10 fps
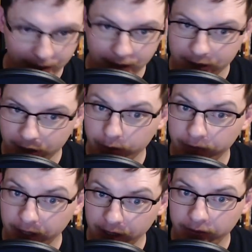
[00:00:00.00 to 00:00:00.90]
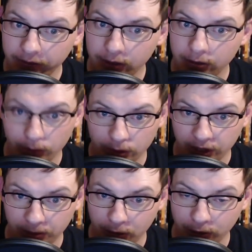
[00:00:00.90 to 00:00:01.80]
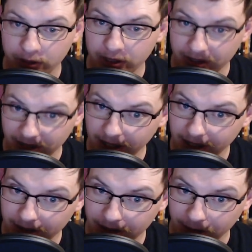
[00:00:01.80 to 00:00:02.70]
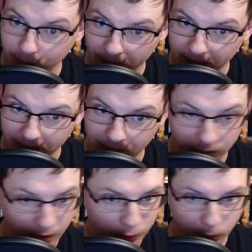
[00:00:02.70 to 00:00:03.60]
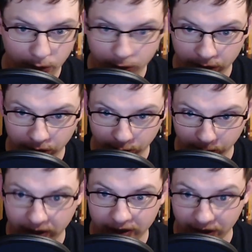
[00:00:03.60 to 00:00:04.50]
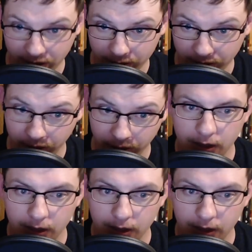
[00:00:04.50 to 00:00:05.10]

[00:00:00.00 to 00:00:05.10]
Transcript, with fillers: So if the NFL or team owners decide to crack down, they're well within their rights to do so.